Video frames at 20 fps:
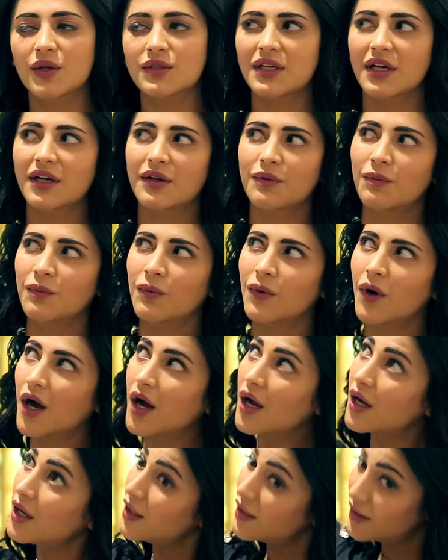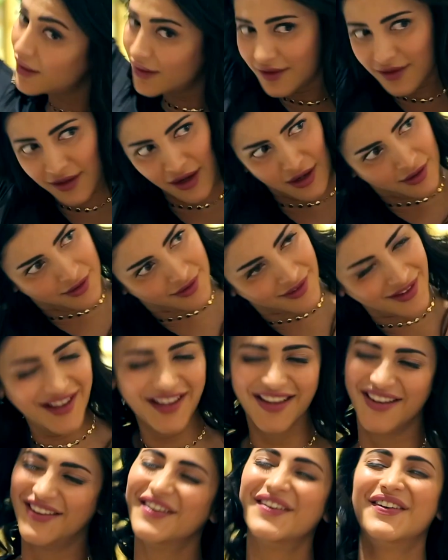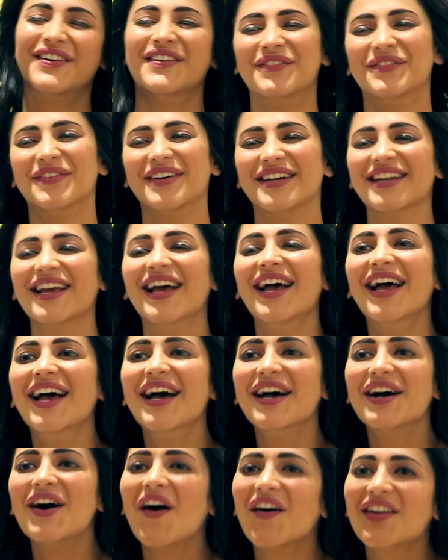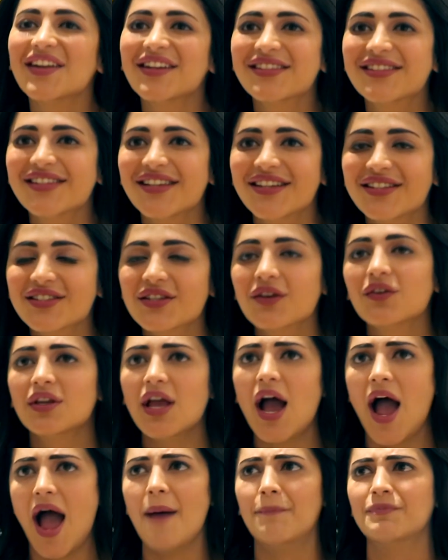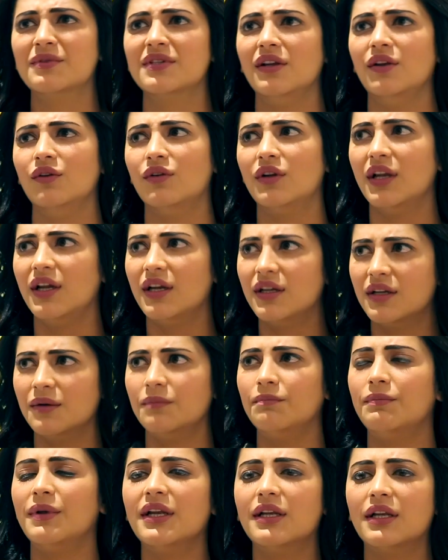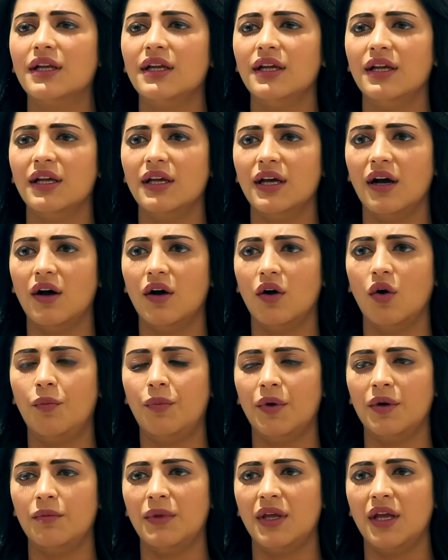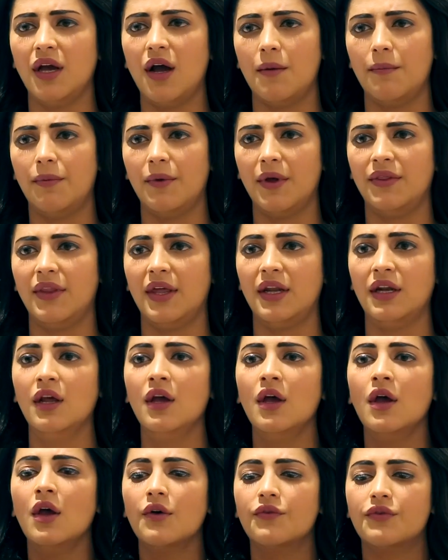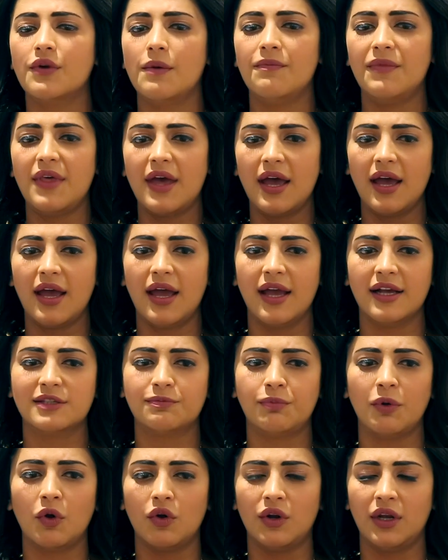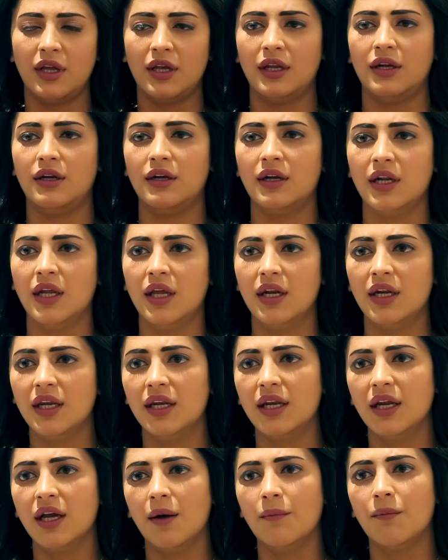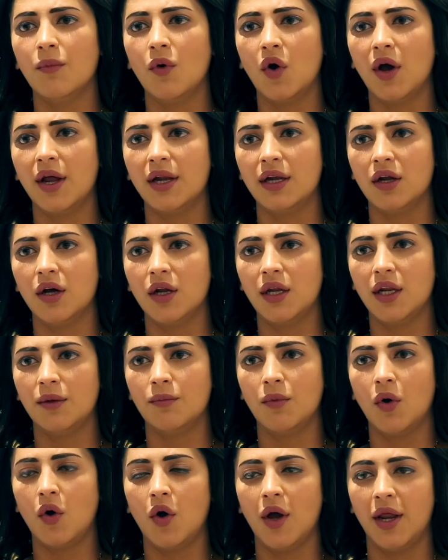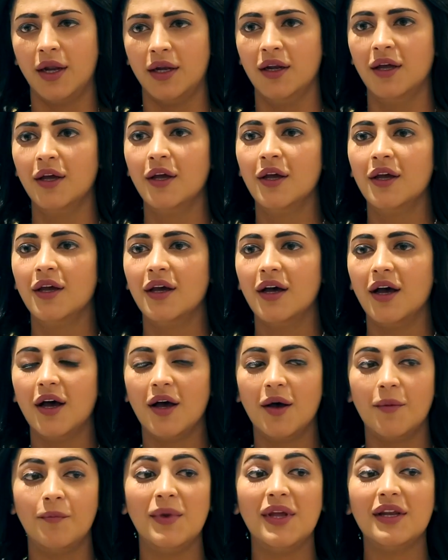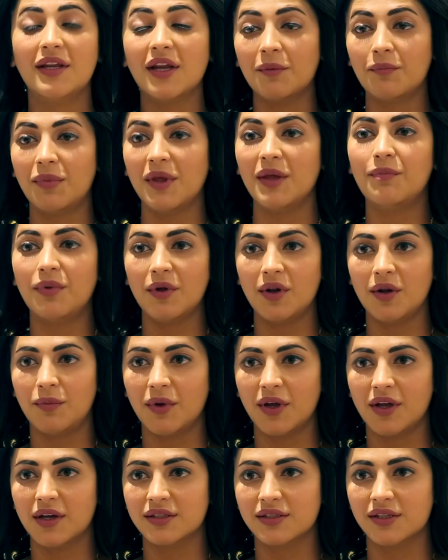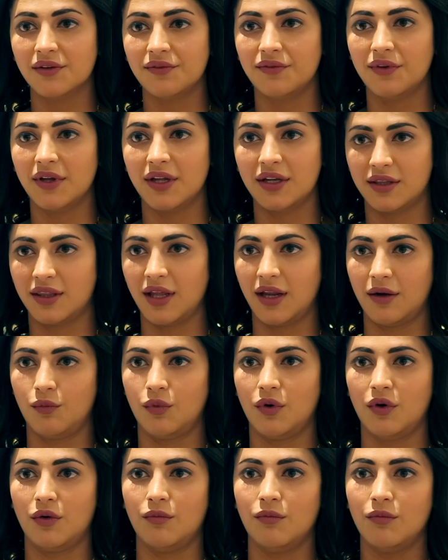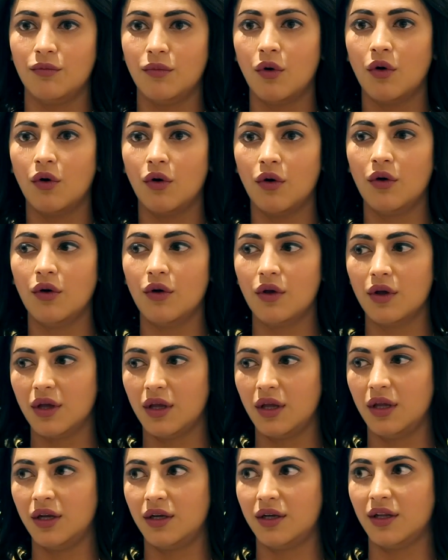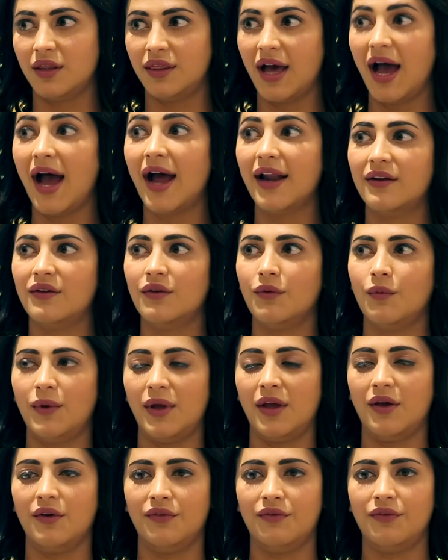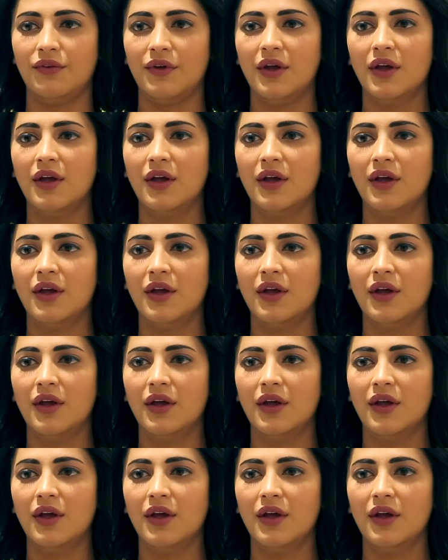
I was like, what? No, but on a serious note, yeah, absolutely. It completely opened me up. And then from there, exploring and reading up more and learning more and meeting people because of it that were more into that way of